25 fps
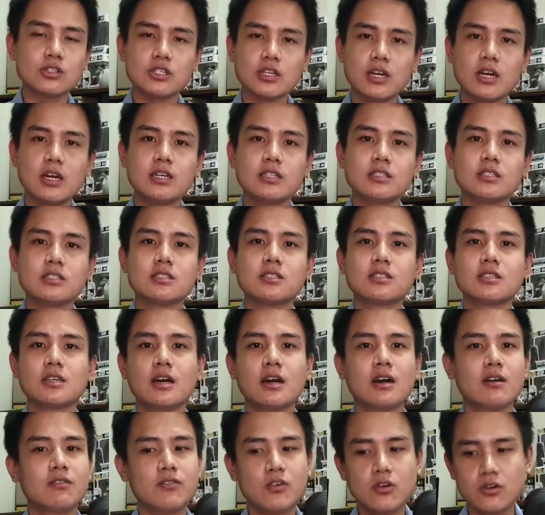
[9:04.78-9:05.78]
shots,
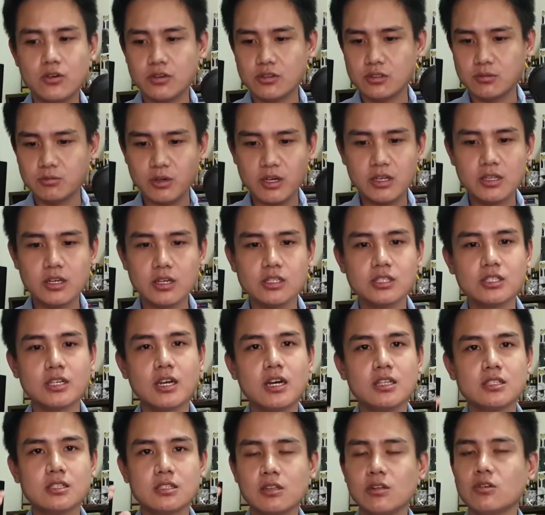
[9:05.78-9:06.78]
focus product
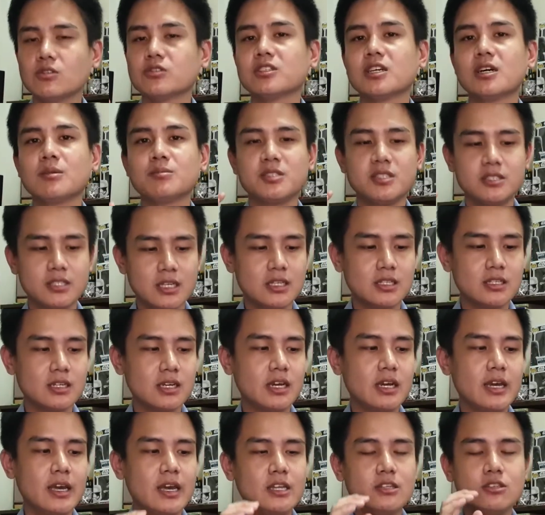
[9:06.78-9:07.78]
shots, close-ups,
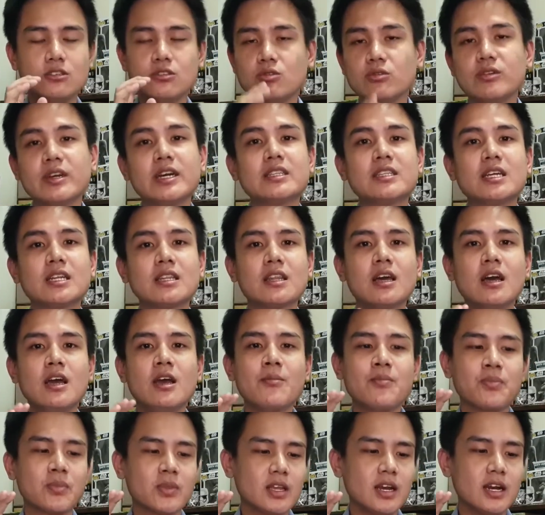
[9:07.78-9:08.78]
etc. And you do get that
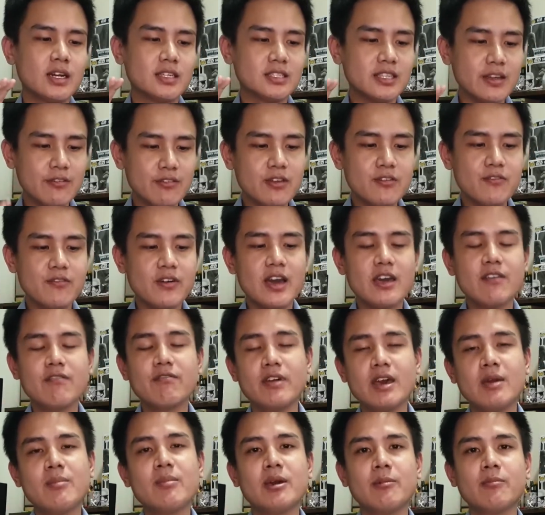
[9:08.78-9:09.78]

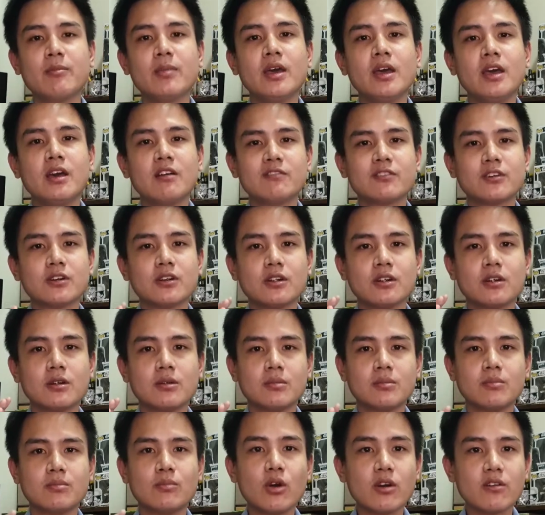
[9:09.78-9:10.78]
75mm
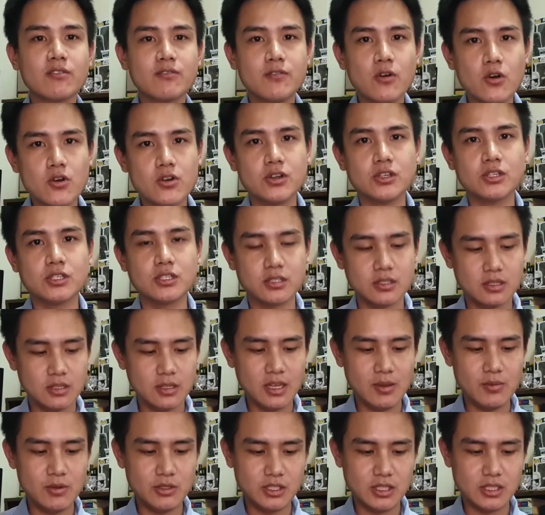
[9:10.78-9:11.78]
for more focused
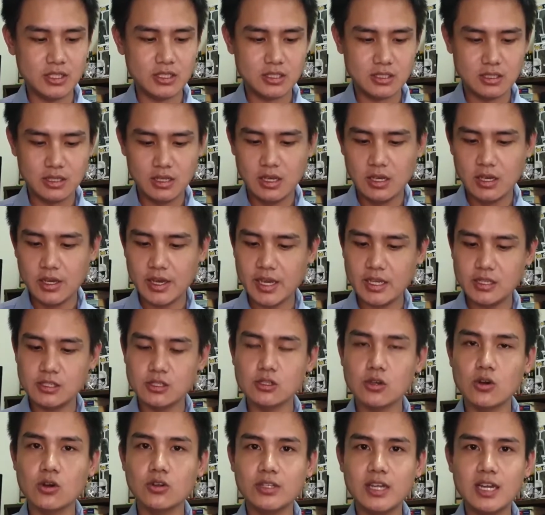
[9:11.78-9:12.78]
images. Okay,
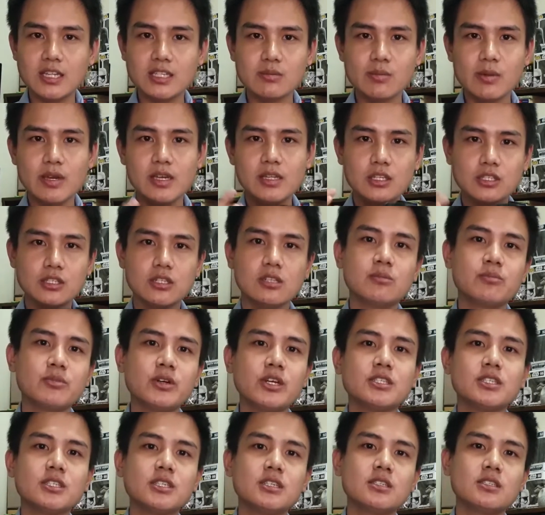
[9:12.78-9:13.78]
so that's my initial
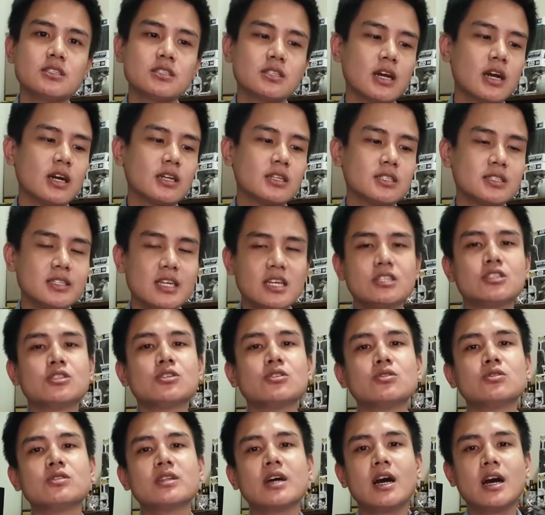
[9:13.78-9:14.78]
impressions. Stay
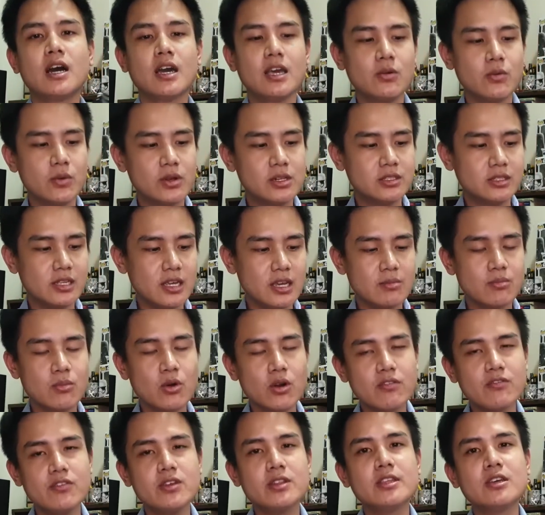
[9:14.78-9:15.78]
tuned. I will take
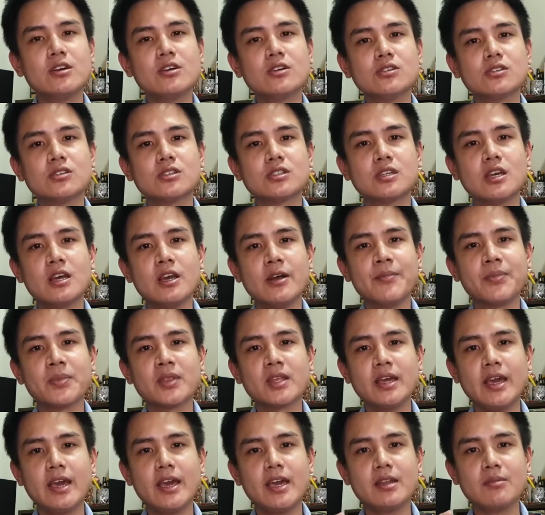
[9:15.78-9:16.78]
more videos
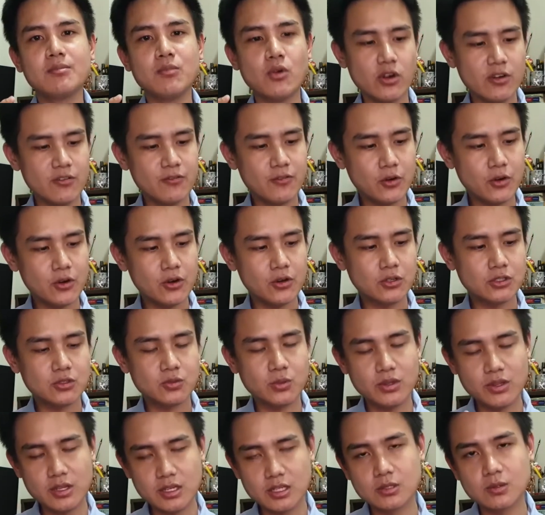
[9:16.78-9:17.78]
and more photos
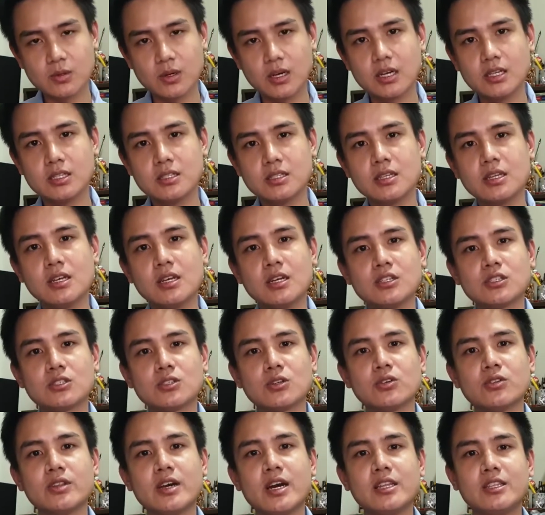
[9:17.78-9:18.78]
with this one
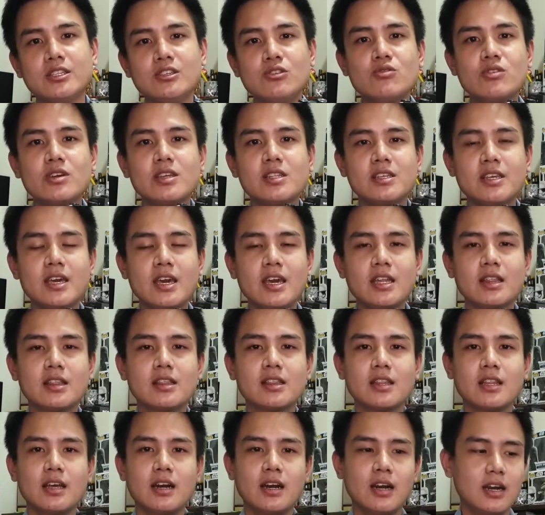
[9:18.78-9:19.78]
so that you can get
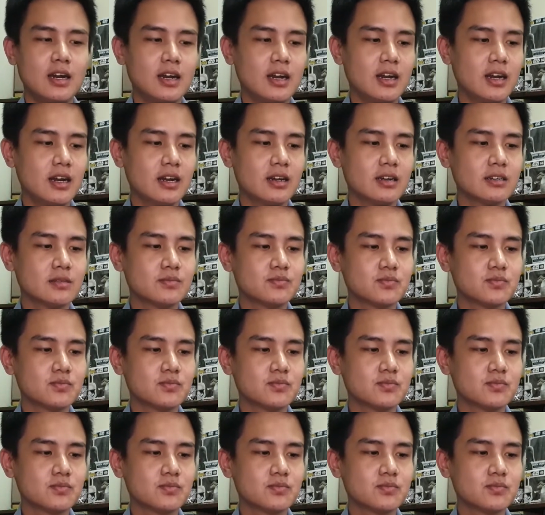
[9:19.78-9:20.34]
a